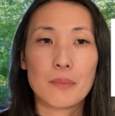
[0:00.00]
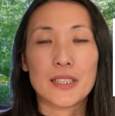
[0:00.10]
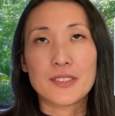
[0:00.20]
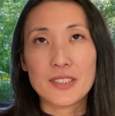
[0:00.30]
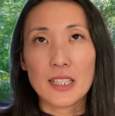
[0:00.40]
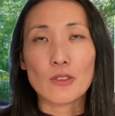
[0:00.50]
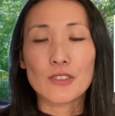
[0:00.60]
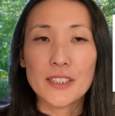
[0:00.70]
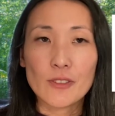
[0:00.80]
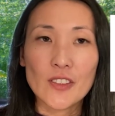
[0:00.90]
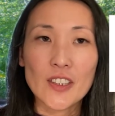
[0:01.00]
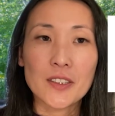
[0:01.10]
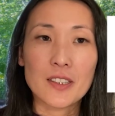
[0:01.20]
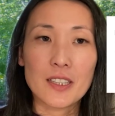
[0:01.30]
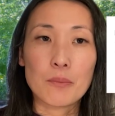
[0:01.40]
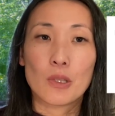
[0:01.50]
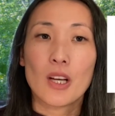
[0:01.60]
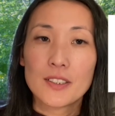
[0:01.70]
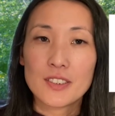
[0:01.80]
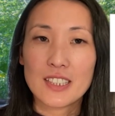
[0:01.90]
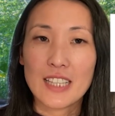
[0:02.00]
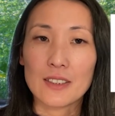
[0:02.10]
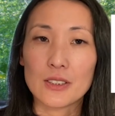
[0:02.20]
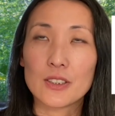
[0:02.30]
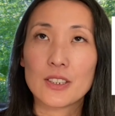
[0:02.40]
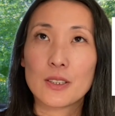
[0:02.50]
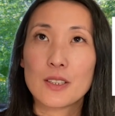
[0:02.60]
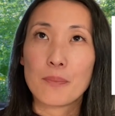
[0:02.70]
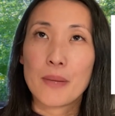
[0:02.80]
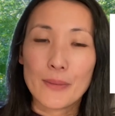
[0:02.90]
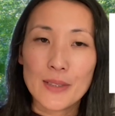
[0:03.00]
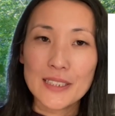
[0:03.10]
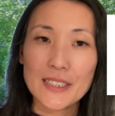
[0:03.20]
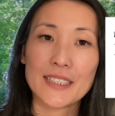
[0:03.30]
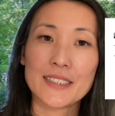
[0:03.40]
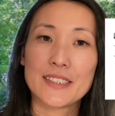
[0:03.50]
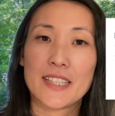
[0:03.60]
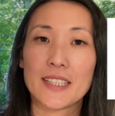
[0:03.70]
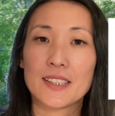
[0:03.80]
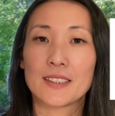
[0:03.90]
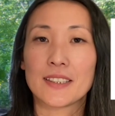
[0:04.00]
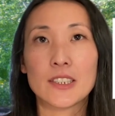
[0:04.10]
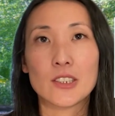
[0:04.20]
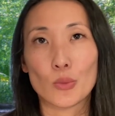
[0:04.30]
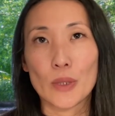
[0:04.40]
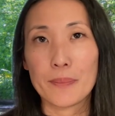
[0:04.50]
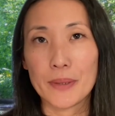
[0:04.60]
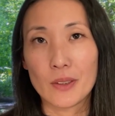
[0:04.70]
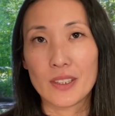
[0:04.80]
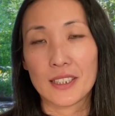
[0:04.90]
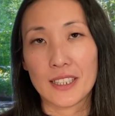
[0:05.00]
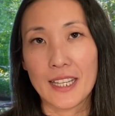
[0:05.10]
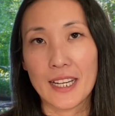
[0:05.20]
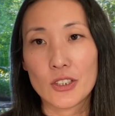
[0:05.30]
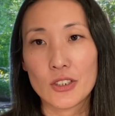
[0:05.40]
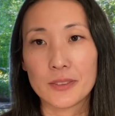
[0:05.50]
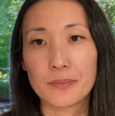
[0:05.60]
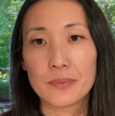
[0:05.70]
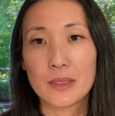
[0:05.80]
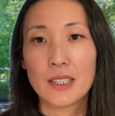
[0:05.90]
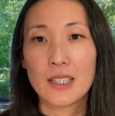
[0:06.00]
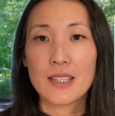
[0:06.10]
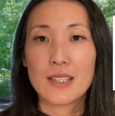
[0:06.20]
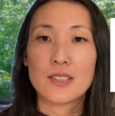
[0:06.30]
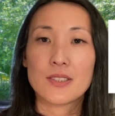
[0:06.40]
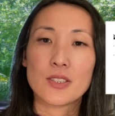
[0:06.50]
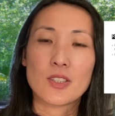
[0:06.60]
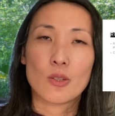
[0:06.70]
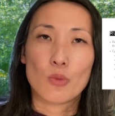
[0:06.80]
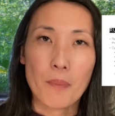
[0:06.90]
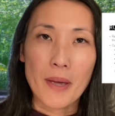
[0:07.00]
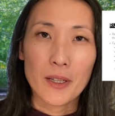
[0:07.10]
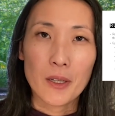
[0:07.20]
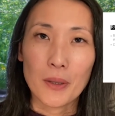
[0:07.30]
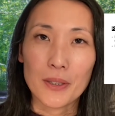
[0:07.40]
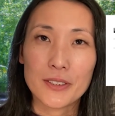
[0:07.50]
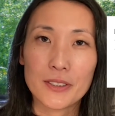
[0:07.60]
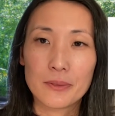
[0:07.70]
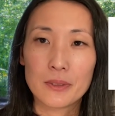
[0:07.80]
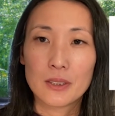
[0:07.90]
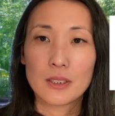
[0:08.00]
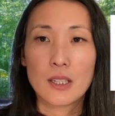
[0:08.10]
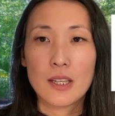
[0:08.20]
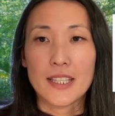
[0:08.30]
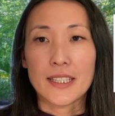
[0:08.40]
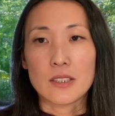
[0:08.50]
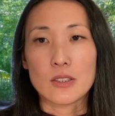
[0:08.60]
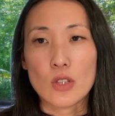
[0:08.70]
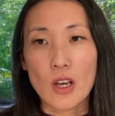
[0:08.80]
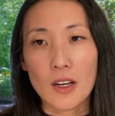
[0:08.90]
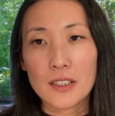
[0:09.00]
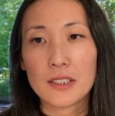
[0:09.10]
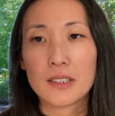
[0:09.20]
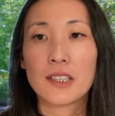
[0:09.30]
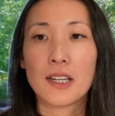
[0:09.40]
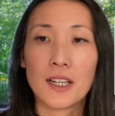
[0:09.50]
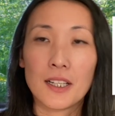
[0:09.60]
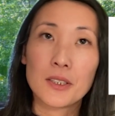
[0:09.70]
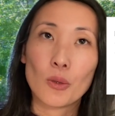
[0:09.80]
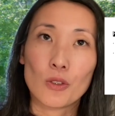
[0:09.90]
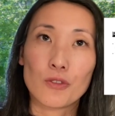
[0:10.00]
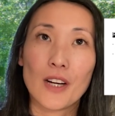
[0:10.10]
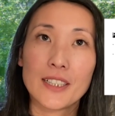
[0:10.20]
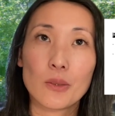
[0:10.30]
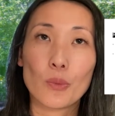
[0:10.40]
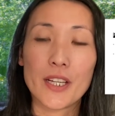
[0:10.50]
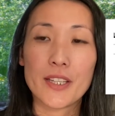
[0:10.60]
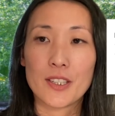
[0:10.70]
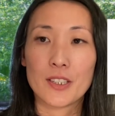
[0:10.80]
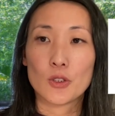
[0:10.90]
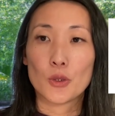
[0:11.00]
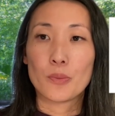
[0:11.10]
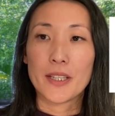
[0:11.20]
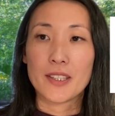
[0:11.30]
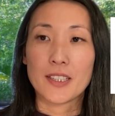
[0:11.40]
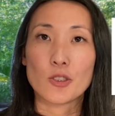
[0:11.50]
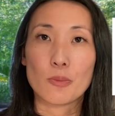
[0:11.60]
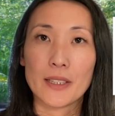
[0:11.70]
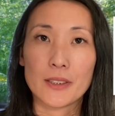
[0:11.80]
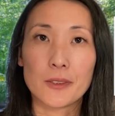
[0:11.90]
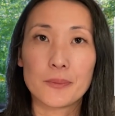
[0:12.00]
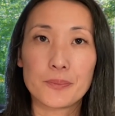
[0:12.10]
But instead of leaving the blocks scattered, the parent can take the lead to rebuild the connection. This is the repair part. They can talk, hug, or find a way to make things better.